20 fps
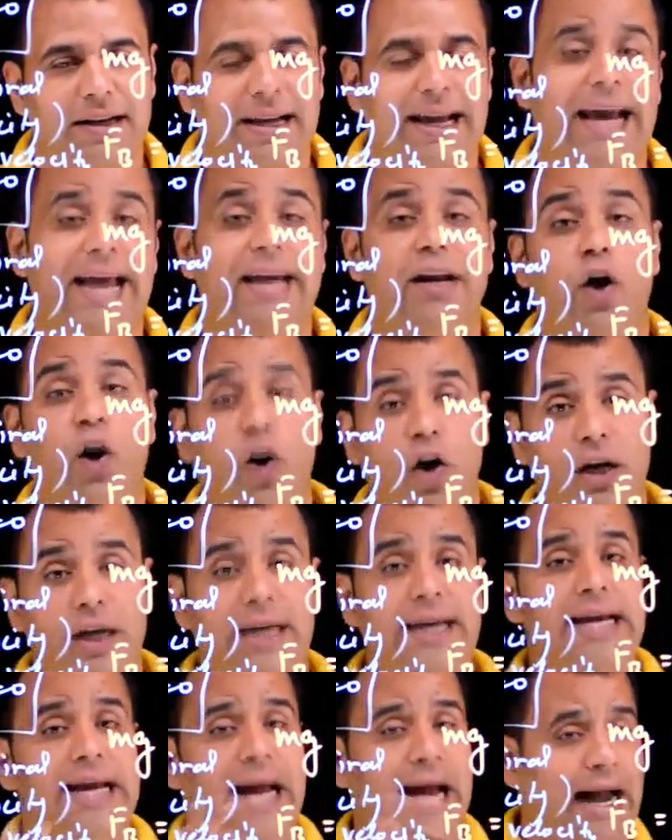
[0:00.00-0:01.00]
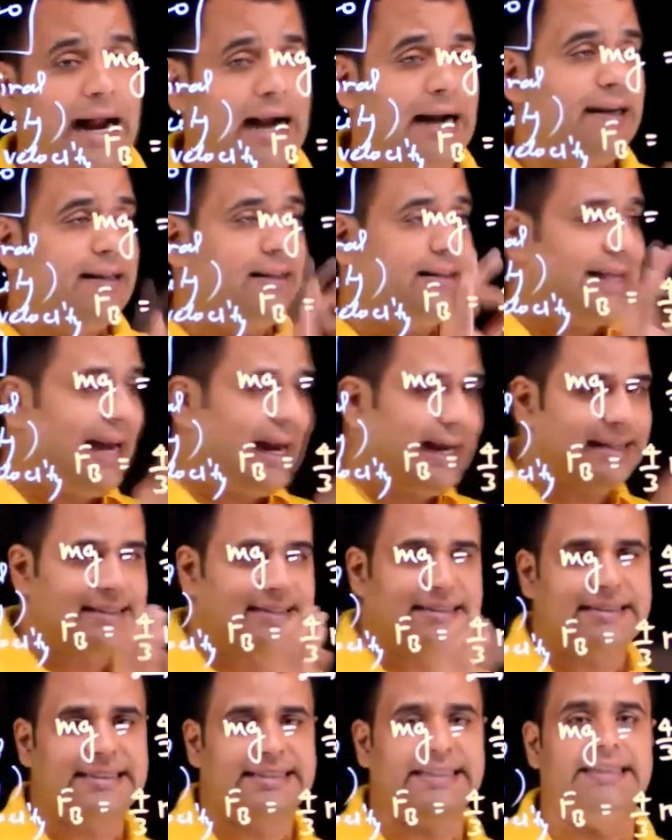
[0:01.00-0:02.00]
And only at that
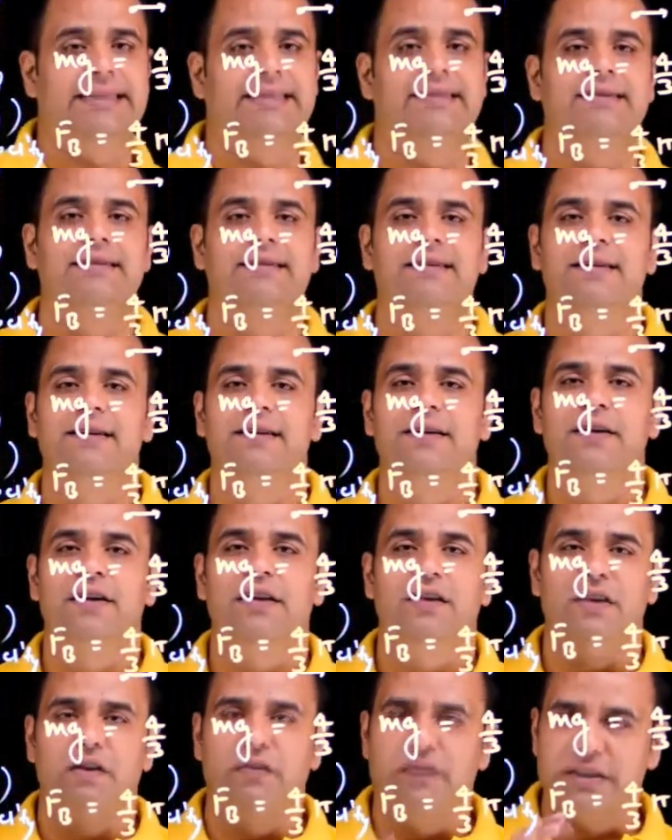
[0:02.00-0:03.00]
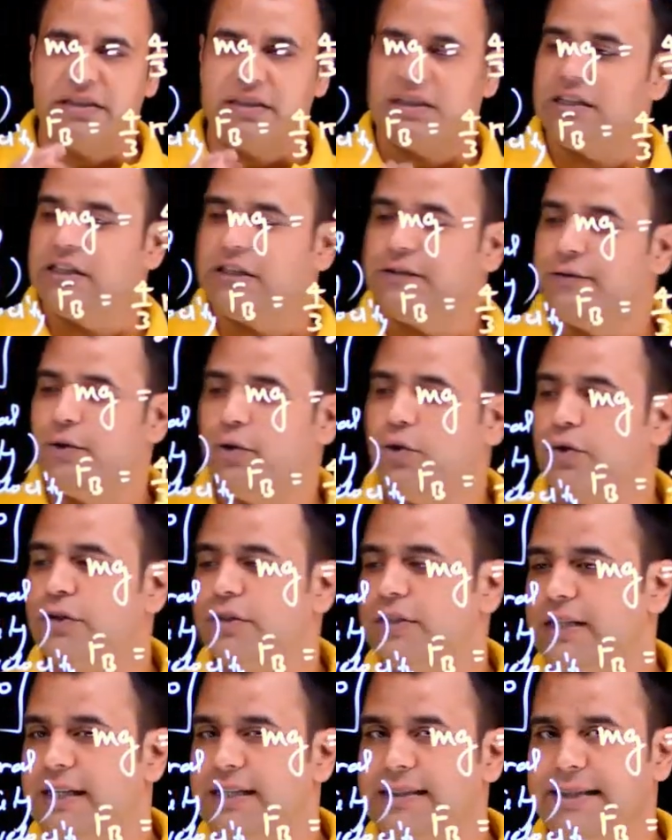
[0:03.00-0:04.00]
instant, the viscous force
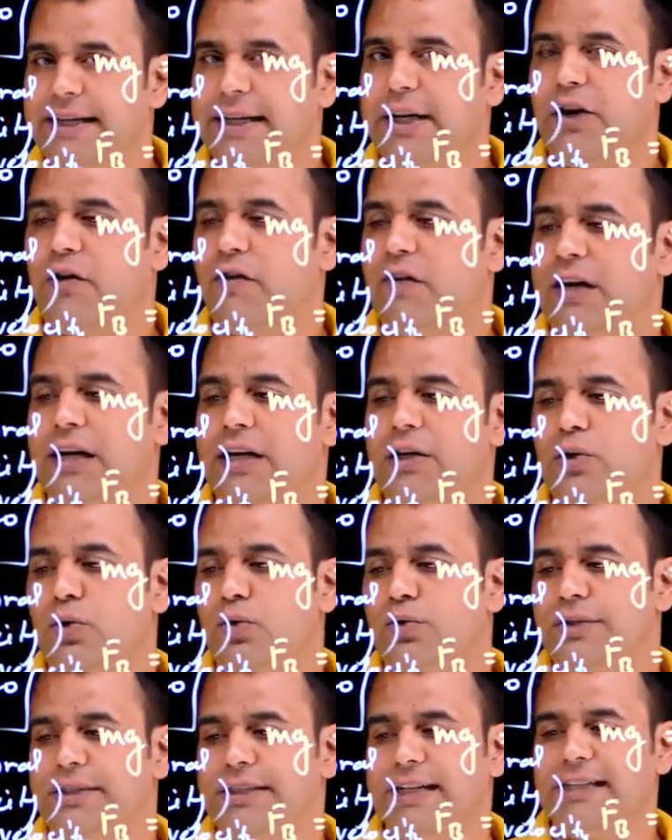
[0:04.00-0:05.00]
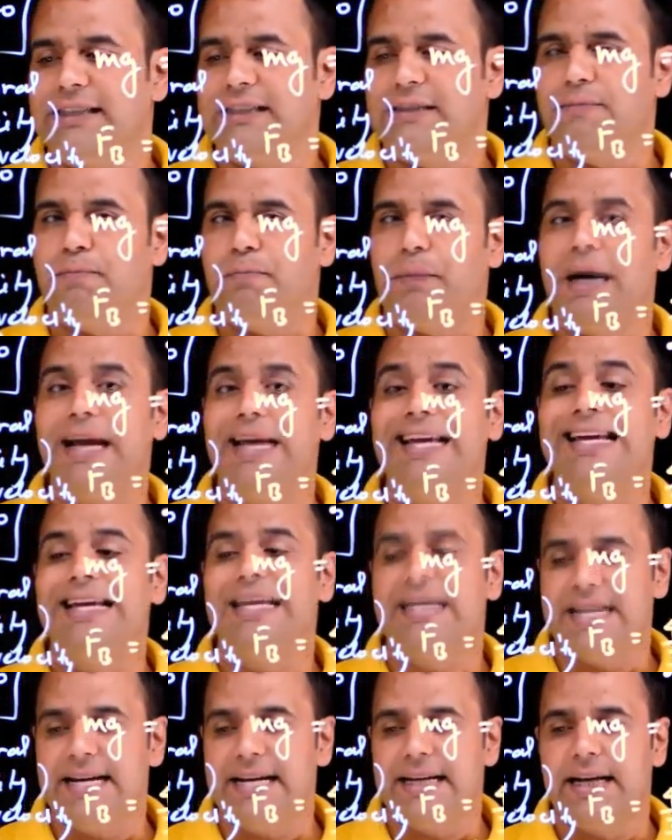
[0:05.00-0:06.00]
is equivalent to 6 pi
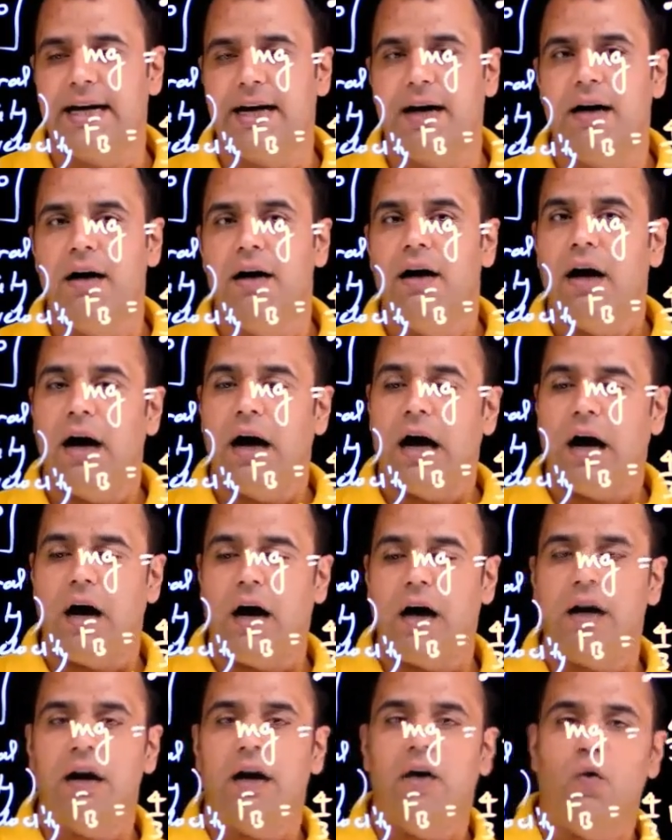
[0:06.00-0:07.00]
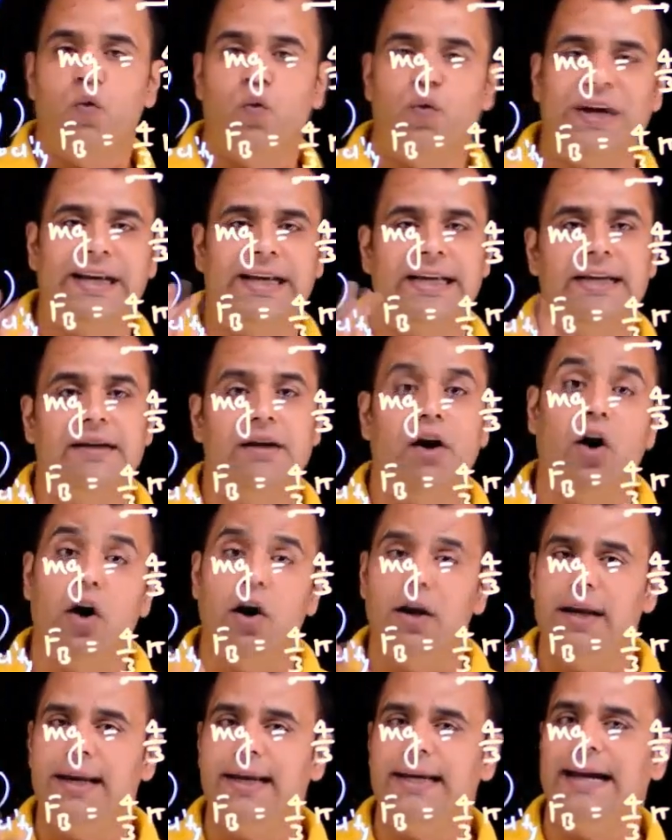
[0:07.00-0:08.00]
eta r Vt.
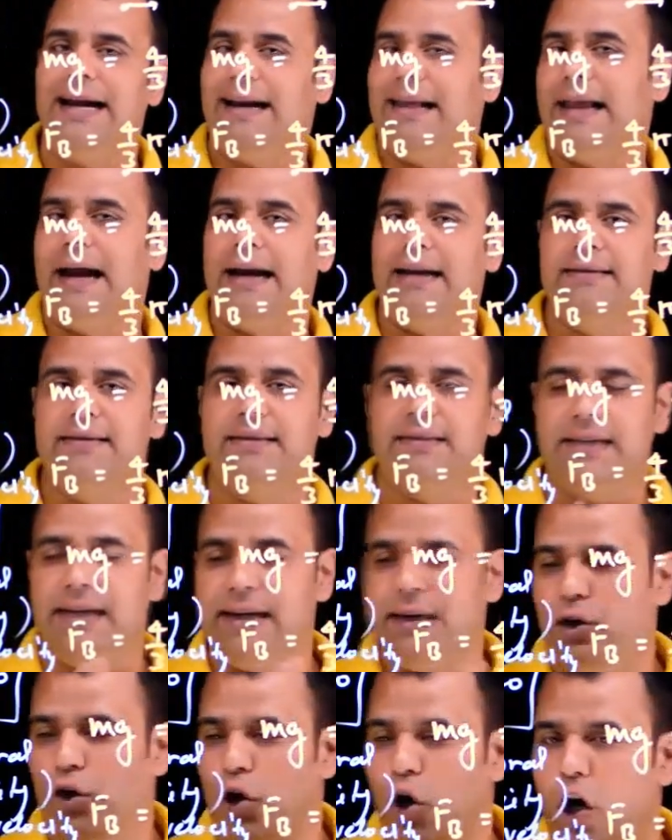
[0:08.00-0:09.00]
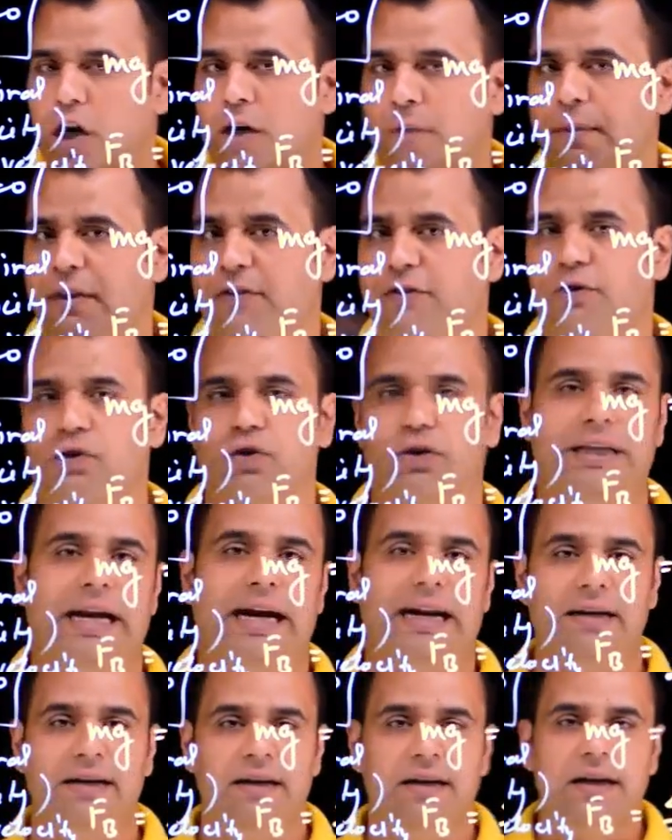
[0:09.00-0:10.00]
Only at that instant, not before
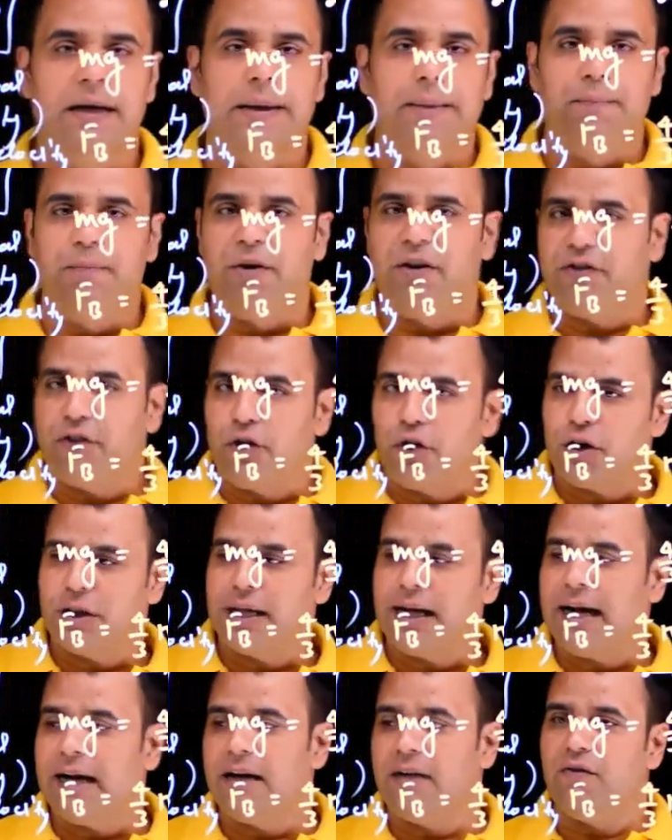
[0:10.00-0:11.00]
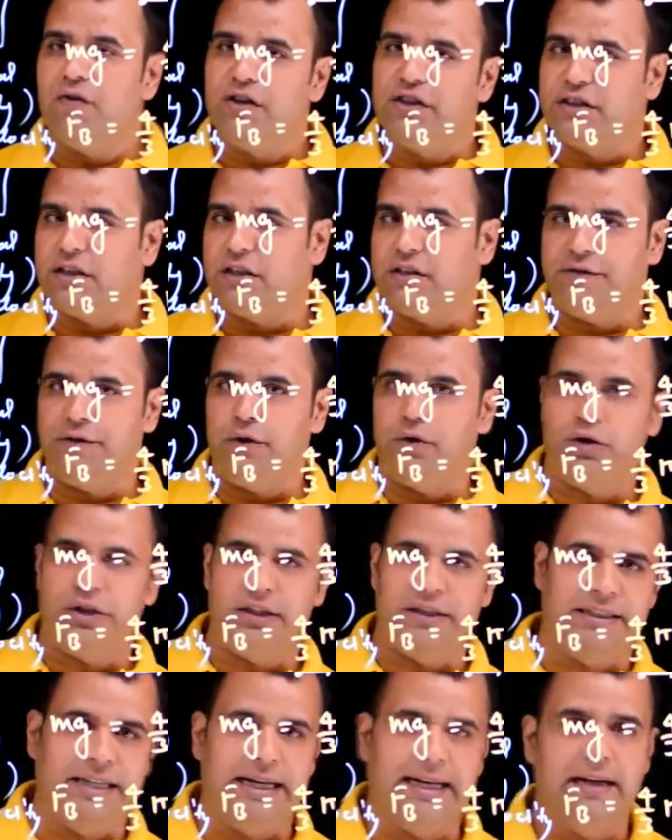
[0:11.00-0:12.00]
that. Before that, viscous force
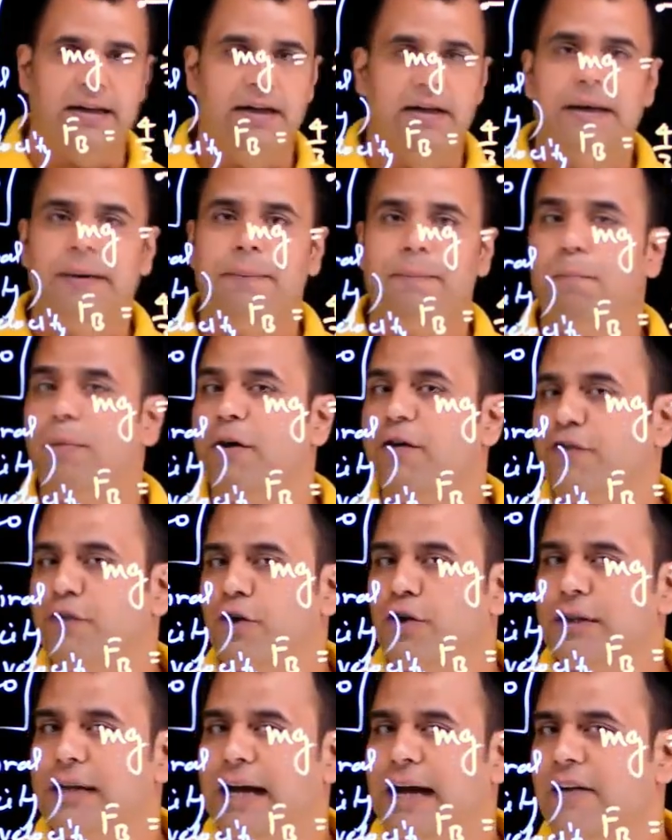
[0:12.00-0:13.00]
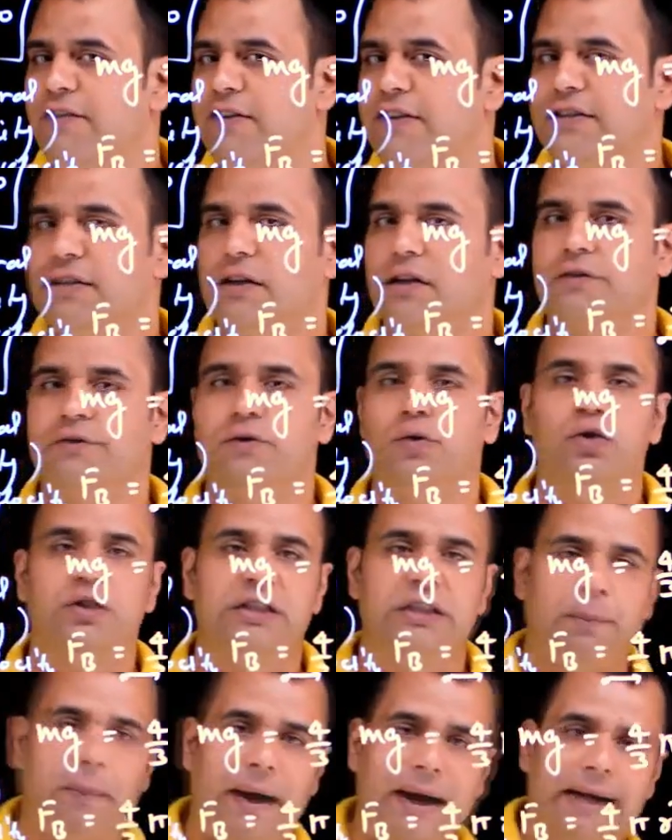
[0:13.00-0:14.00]
is there. Before that, viscous force
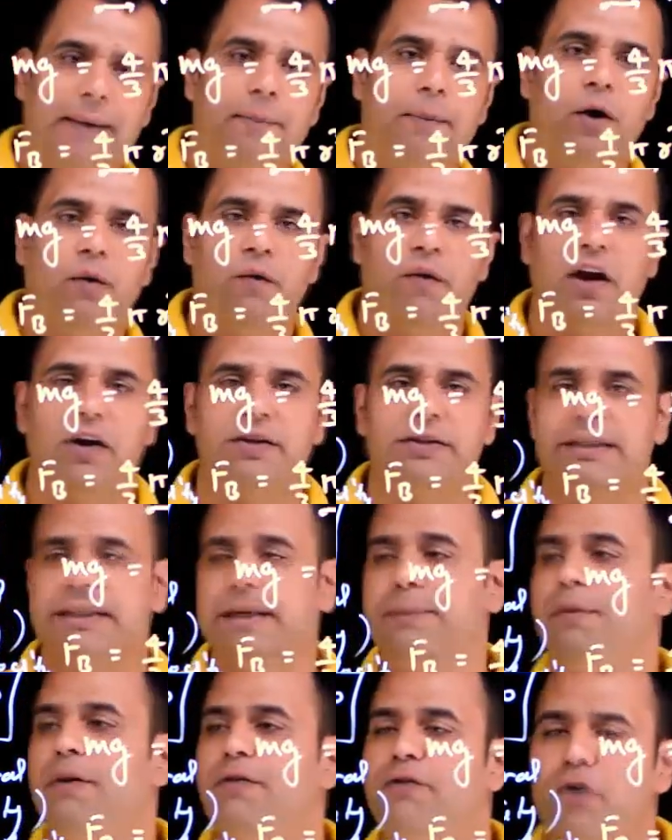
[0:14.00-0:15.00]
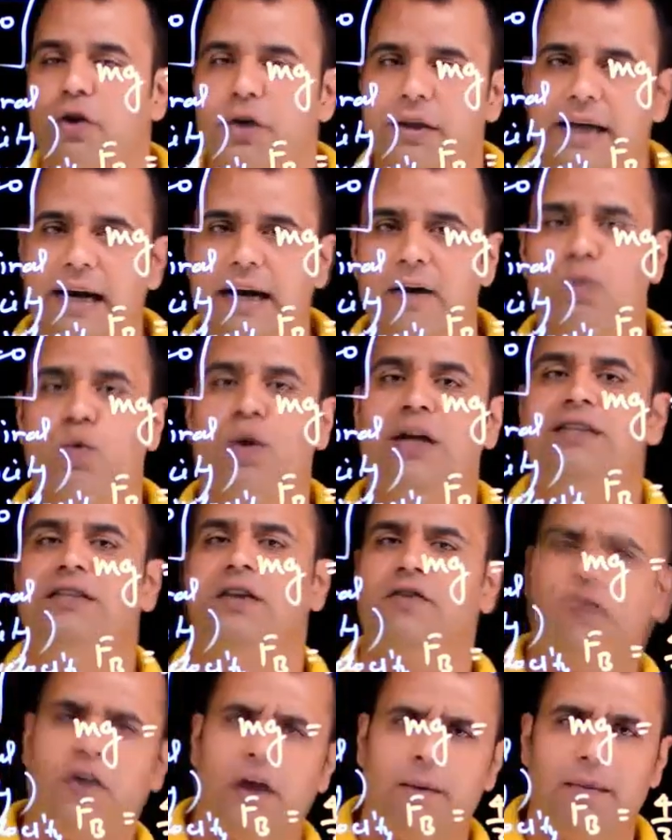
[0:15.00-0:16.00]
depends upon velocity. Before that, what is the
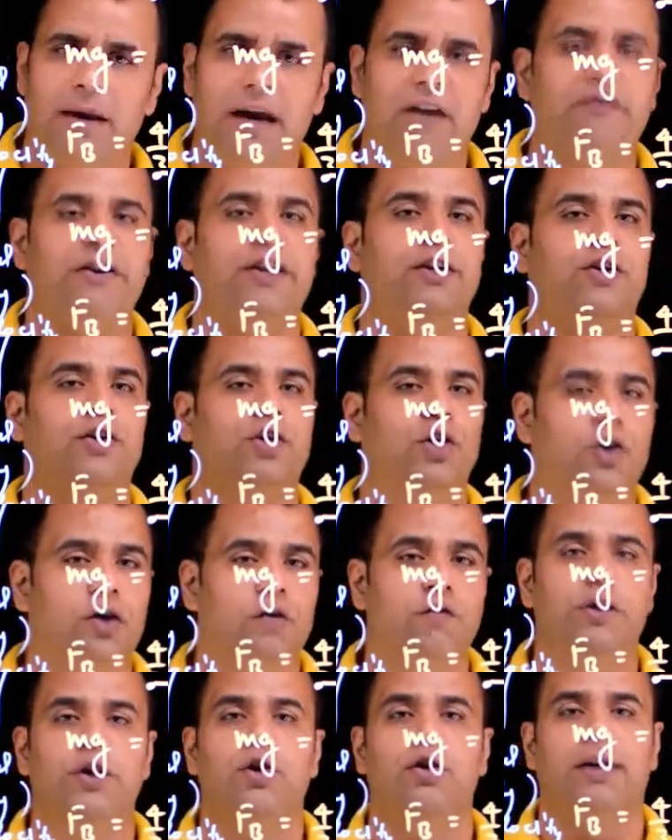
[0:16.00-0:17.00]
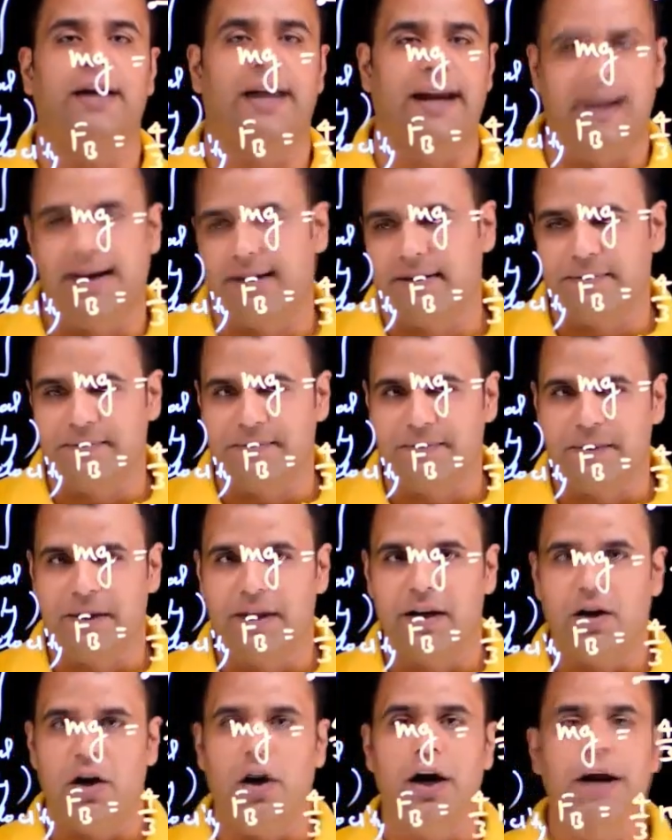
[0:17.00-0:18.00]
formula? We don't know, we don't care.
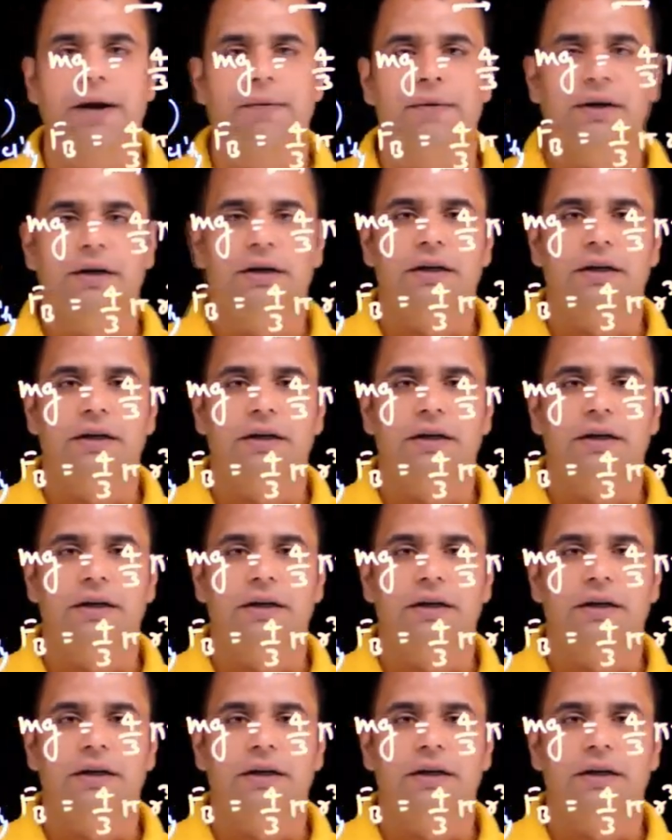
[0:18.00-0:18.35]
Okay?